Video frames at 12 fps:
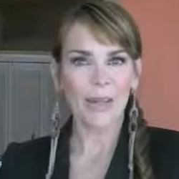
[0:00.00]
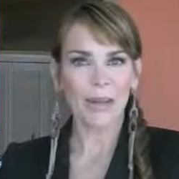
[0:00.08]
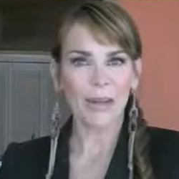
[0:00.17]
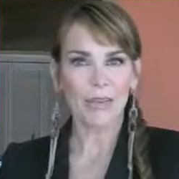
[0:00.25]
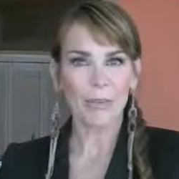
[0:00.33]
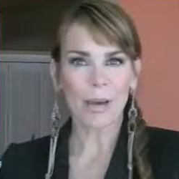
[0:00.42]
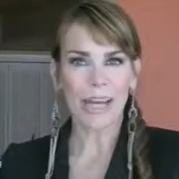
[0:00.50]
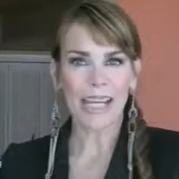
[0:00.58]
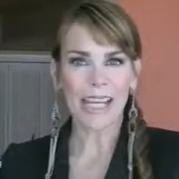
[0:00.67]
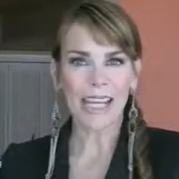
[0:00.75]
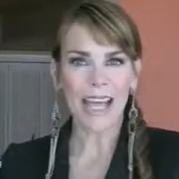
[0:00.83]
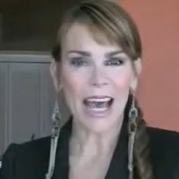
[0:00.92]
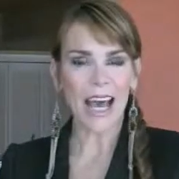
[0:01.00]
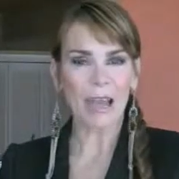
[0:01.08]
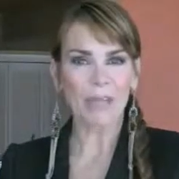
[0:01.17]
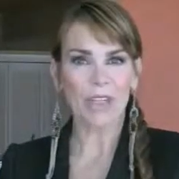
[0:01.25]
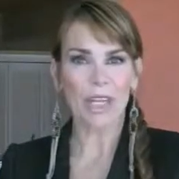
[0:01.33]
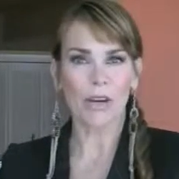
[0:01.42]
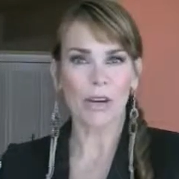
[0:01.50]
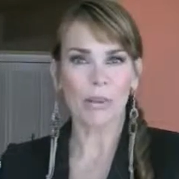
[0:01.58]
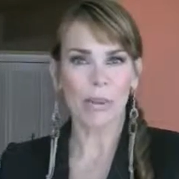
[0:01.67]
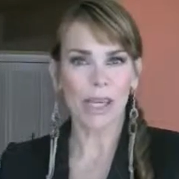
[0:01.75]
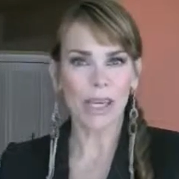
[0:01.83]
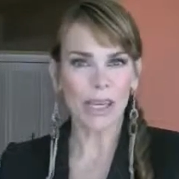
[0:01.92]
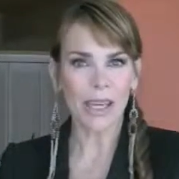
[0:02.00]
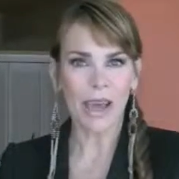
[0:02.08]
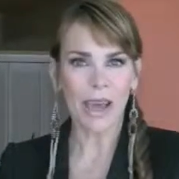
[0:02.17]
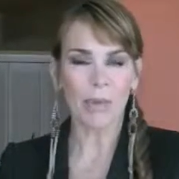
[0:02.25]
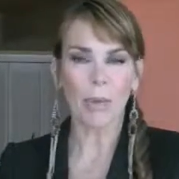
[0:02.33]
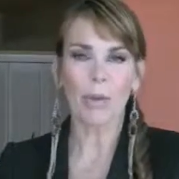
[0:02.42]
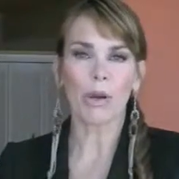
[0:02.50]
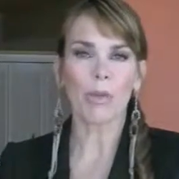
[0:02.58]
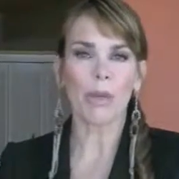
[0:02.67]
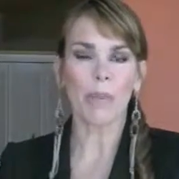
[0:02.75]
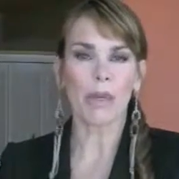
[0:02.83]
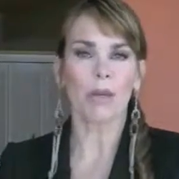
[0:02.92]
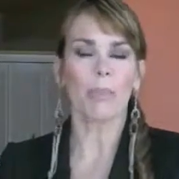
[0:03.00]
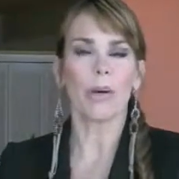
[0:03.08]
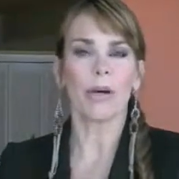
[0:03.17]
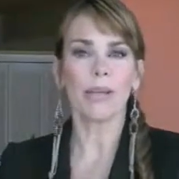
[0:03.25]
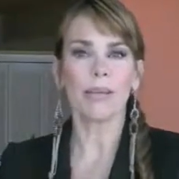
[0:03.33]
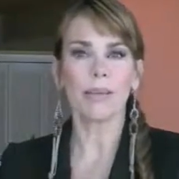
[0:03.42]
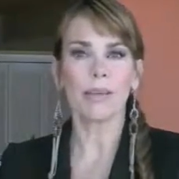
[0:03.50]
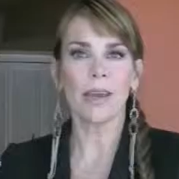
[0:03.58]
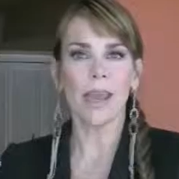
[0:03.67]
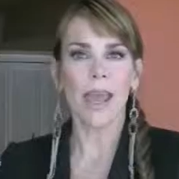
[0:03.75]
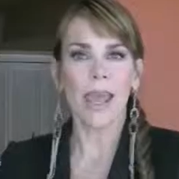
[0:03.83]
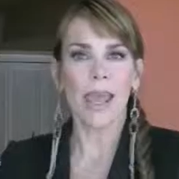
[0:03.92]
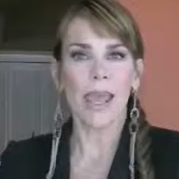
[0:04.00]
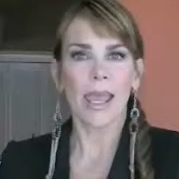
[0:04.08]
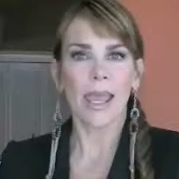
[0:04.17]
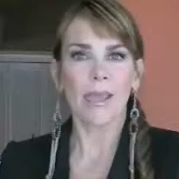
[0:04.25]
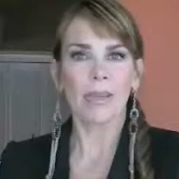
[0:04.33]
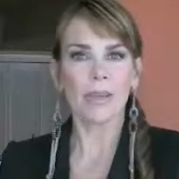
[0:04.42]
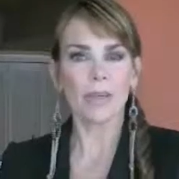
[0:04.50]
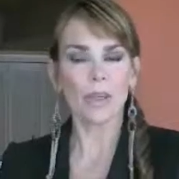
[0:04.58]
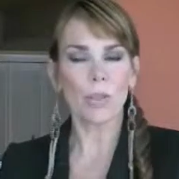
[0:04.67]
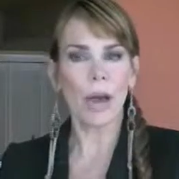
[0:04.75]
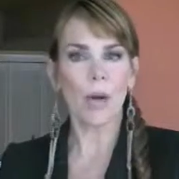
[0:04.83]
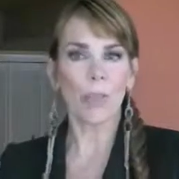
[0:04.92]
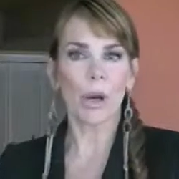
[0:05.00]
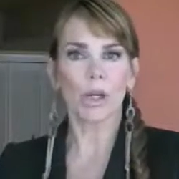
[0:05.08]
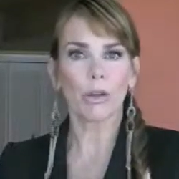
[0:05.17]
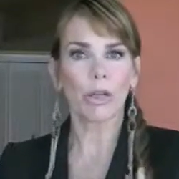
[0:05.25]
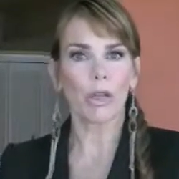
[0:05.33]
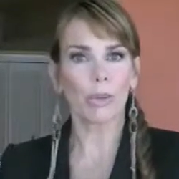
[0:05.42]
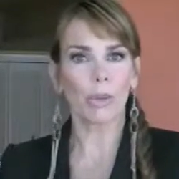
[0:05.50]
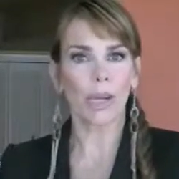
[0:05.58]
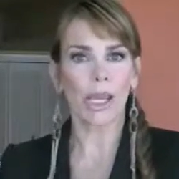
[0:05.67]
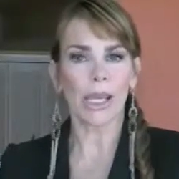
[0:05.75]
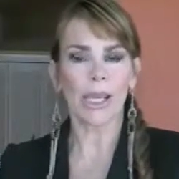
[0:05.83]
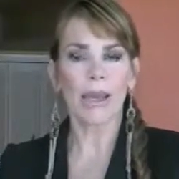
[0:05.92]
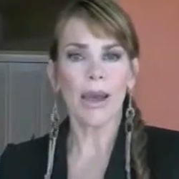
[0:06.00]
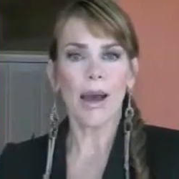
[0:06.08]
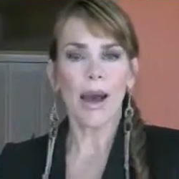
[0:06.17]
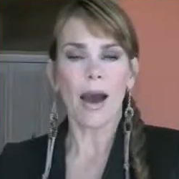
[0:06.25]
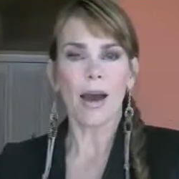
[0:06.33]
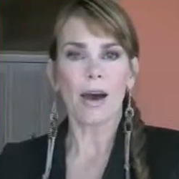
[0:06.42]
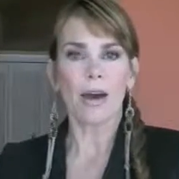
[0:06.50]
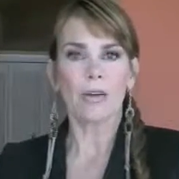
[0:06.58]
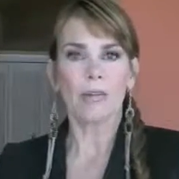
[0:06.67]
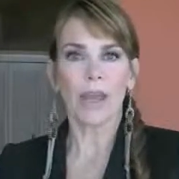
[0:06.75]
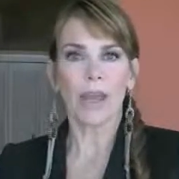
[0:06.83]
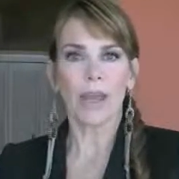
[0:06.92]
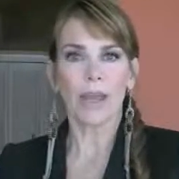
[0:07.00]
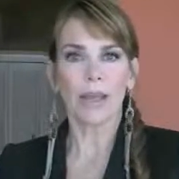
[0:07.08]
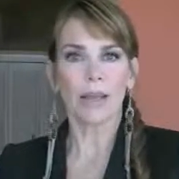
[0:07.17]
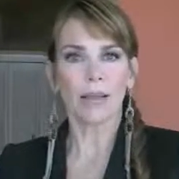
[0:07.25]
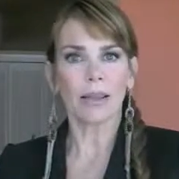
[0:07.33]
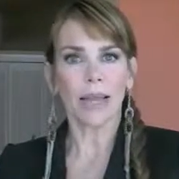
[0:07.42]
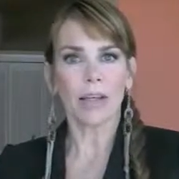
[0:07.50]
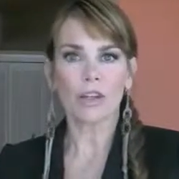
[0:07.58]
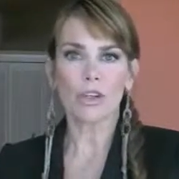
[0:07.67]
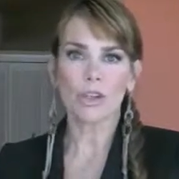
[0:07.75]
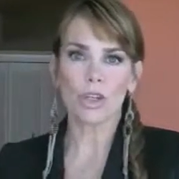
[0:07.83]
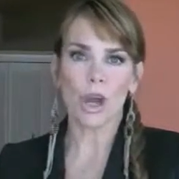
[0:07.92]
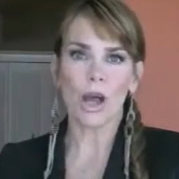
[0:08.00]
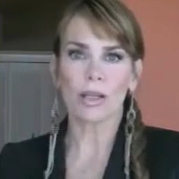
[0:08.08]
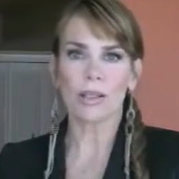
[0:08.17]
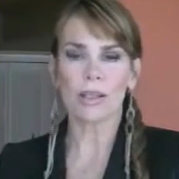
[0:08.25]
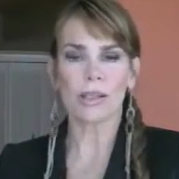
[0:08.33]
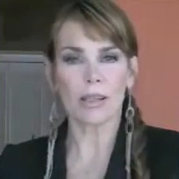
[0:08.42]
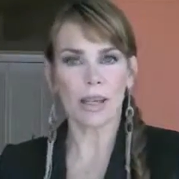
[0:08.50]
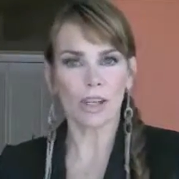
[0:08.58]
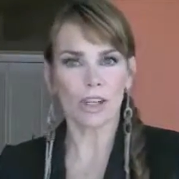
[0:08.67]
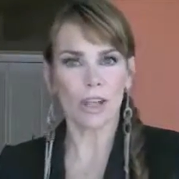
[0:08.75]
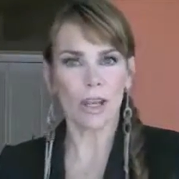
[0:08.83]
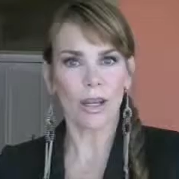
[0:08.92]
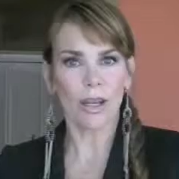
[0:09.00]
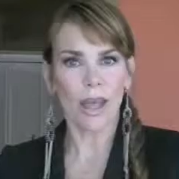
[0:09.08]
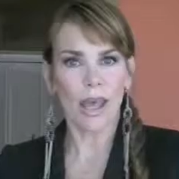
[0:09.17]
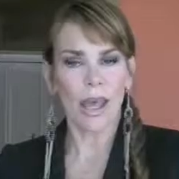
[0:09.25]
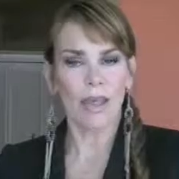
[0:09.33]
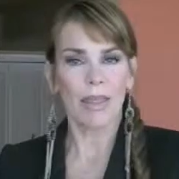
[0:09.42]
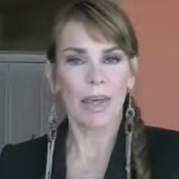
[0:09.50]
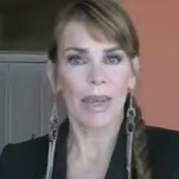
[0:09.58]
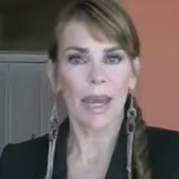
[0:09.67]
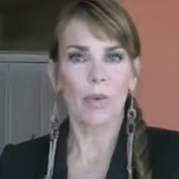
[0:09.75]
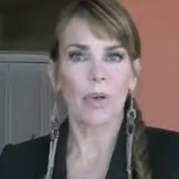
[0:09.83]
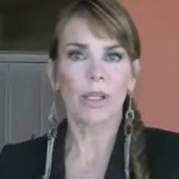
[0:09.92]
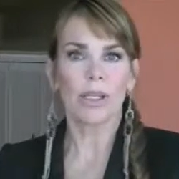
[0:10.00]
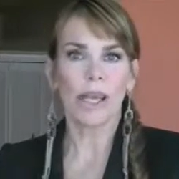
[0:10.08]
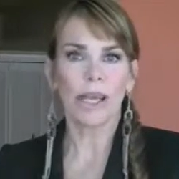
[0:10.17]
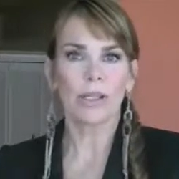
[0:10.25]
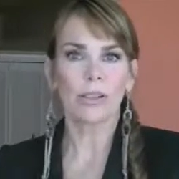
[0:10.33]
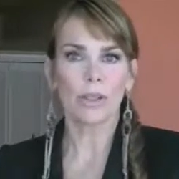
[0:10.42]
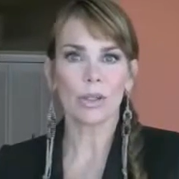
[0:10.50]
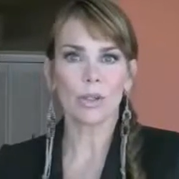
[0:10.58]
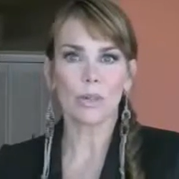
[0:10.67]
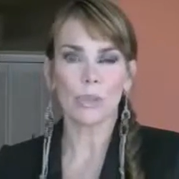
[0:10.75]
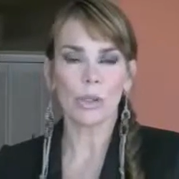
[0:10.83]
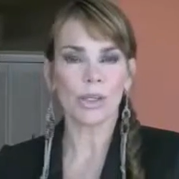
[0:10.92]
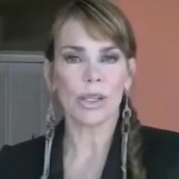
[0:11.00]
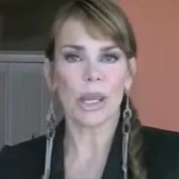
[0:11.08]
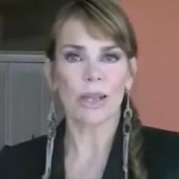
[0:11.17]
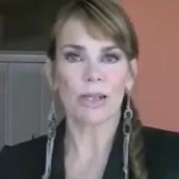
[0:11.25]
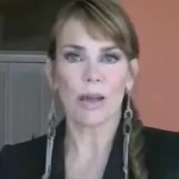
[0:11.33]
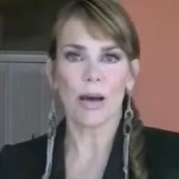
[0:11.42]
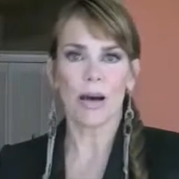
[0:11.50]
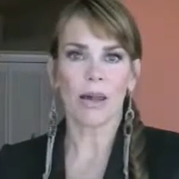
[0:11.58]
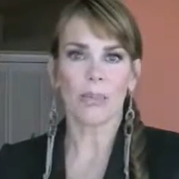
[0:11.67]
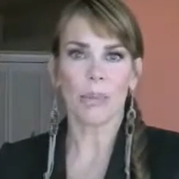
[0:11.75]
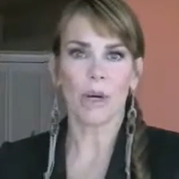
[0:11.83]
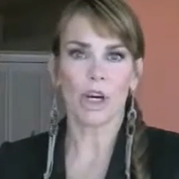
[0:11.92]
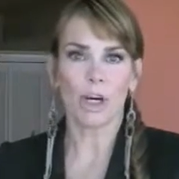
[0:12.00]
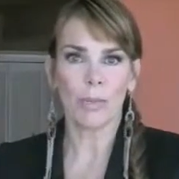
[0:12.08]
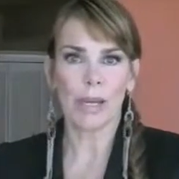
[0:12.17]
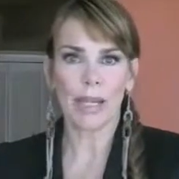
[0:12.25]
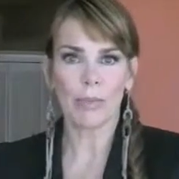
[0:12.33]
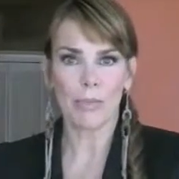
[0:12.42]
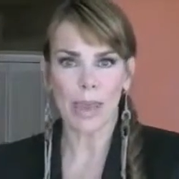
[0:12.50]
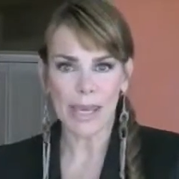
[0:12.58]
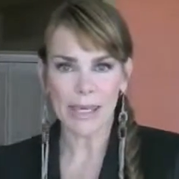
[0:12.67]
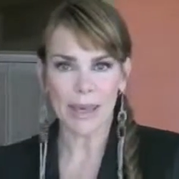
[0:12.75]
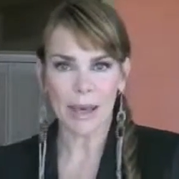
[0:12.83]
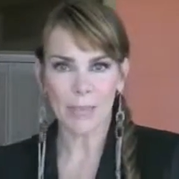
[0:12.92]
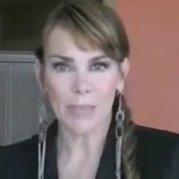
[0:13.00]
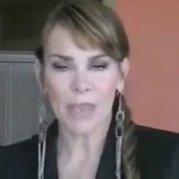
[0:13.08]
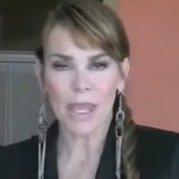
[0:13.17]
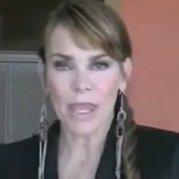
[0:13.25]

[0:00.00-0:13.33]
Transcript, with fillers: Hello there everybody, I'm Terry P. I'm a permanent makeup artist, and this is about part 3 of a lecture talk discussion that I would like to present on permanent makeup.